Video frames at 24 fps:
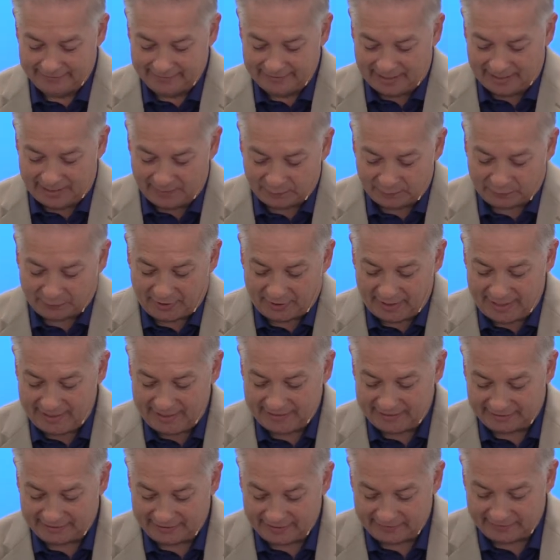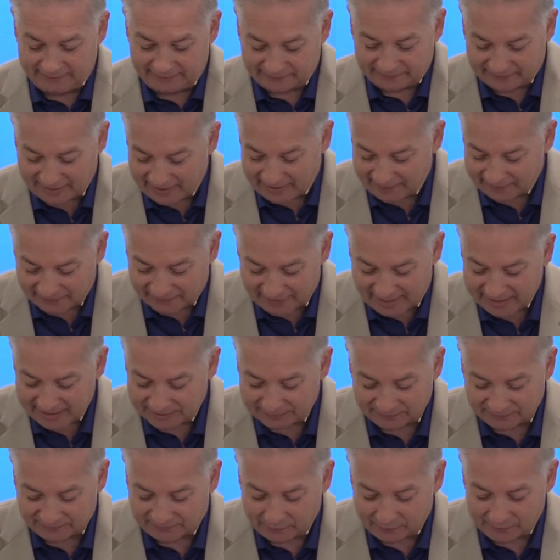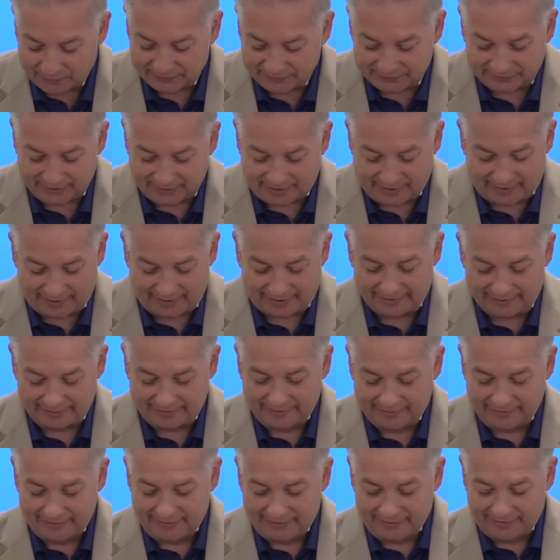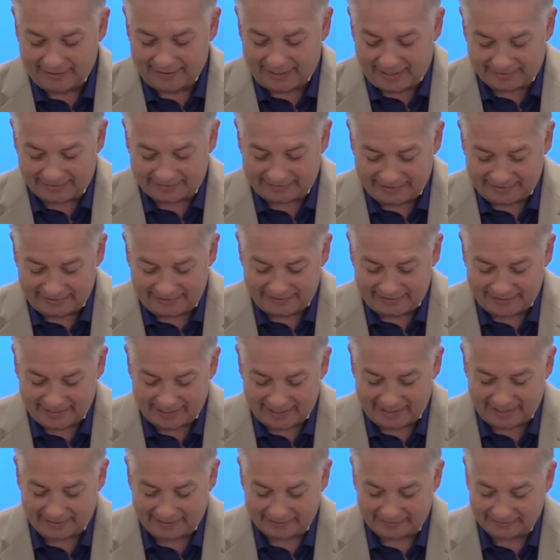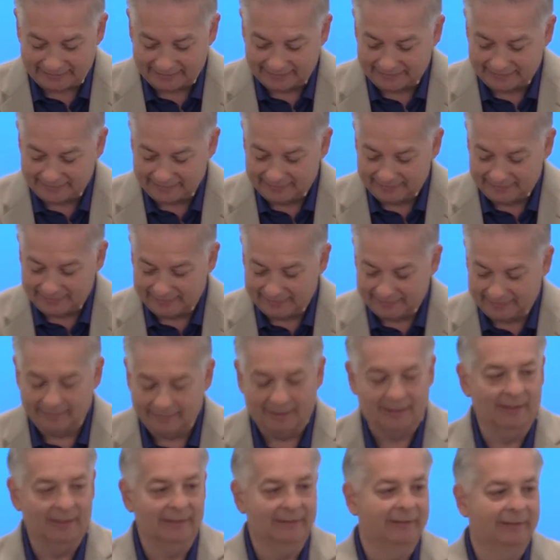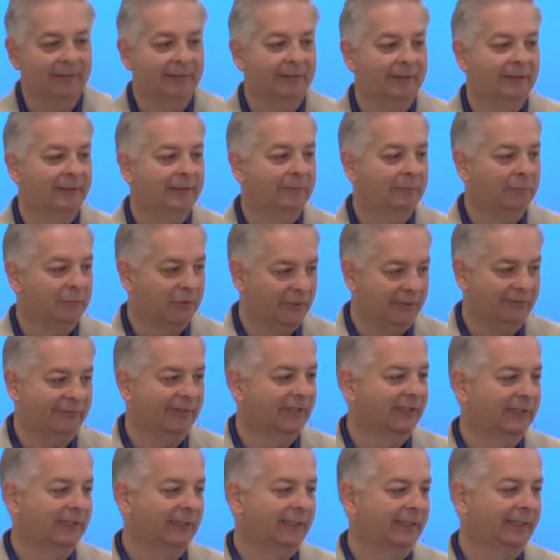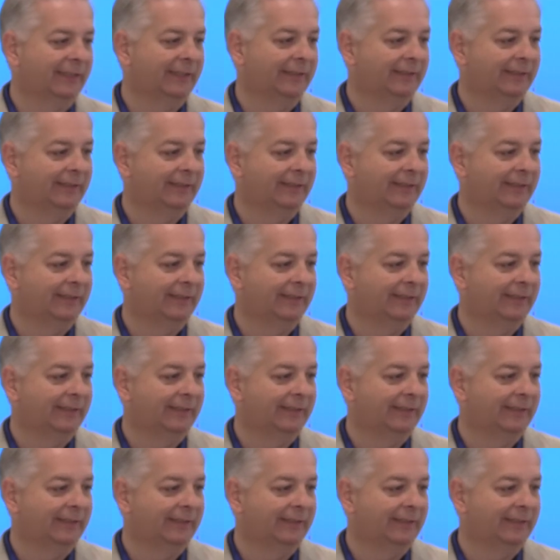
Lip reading: and prayed and gave thanks before his God as he has done previously.